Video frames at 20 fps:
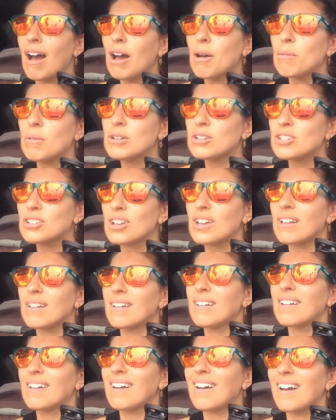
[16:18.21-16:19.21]
how much
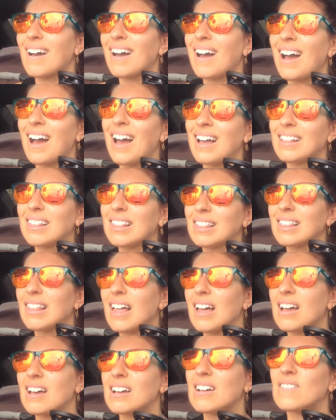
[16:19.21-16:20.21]
I
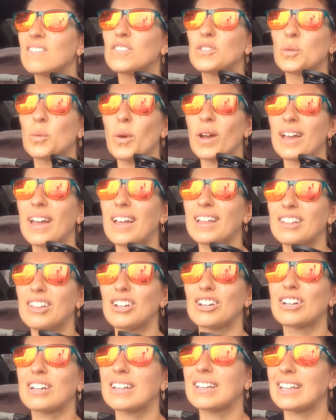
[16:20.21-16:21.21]
love the way I
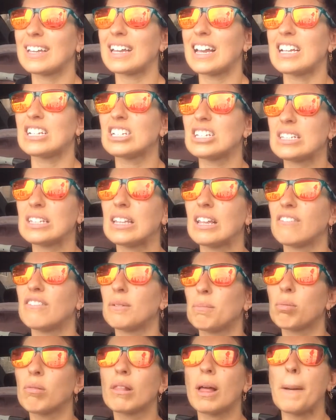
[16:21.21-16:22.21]
look. Like, I just love
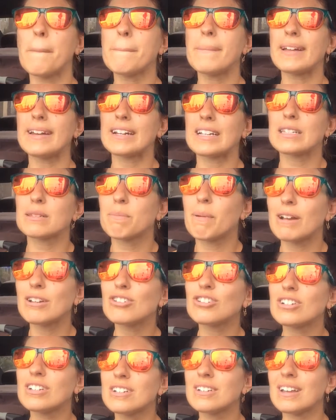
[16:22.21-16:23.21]
the plump, and
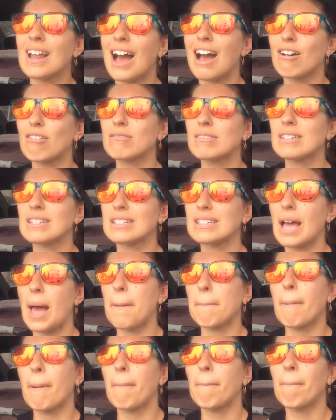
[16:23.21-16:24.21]
especially now since
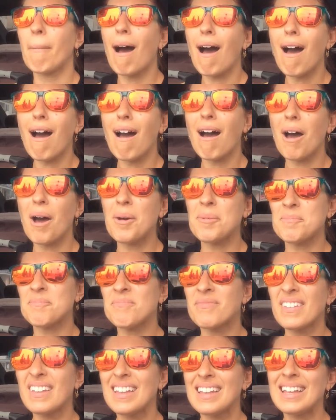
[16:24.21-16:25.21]
I'm a
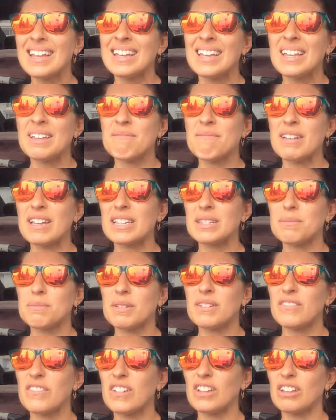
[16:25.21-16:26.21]
mom, it makes
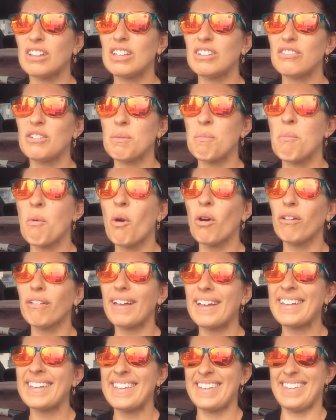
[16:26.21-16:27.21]
me feel even more
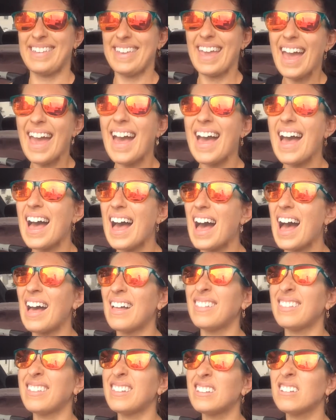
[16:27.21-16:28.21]
like,
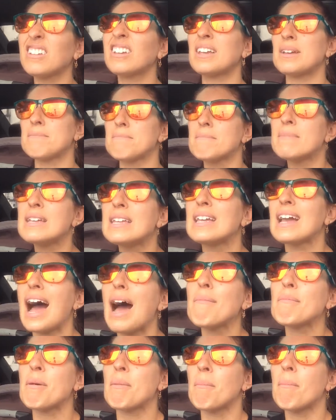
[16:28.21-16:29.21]
yeah, look at me,
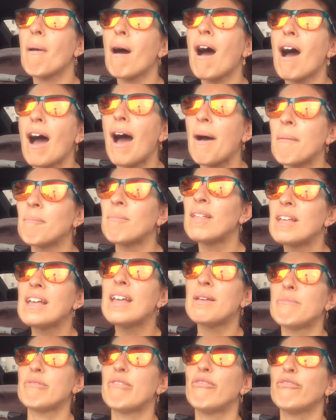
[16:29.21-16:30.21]
I'm a mom.
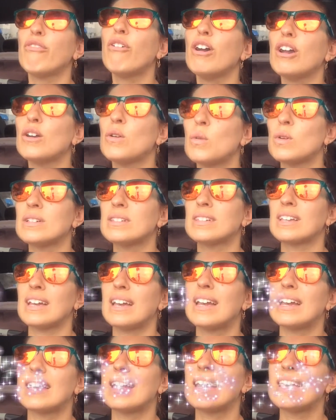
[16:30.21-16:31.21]
Before it was
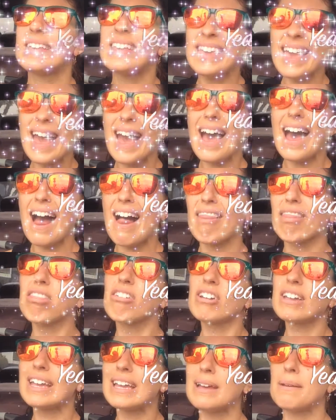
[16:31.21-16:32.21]
like, yeah,
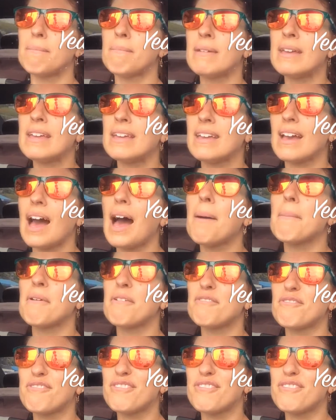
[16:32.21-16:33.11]
look at me, I'm a